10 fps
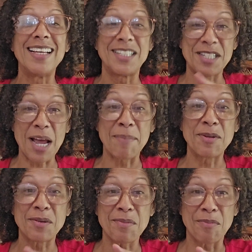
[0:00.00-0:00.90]

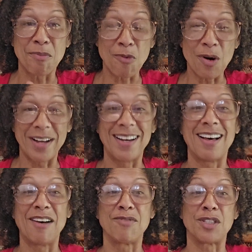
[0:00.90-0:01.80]
Chapter 1
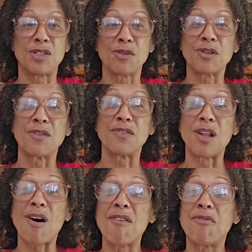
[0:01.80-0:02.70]
of The Children of the
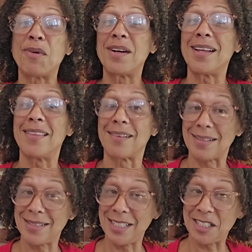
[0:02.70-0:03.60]
Law of One and the
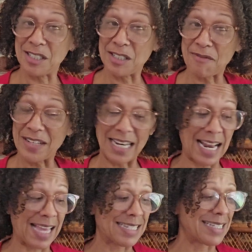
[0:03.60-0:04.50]
Lost Teachings of
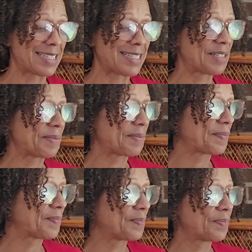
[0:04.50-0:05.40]
Atlantis.
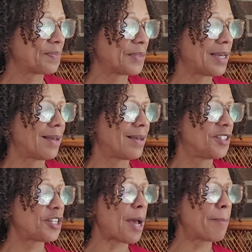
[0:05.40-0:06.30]

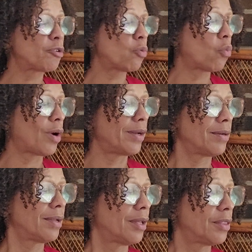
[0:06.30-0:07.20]
Chapter 1,
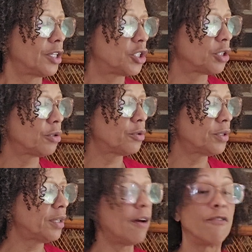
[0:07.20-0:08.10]
The
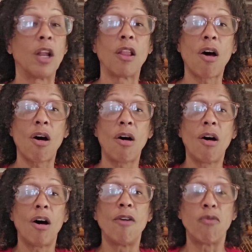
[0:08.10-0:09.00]
Children of the Law
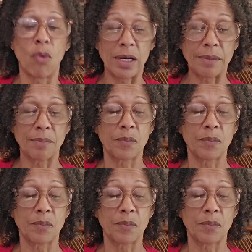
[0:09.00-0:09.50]
of One.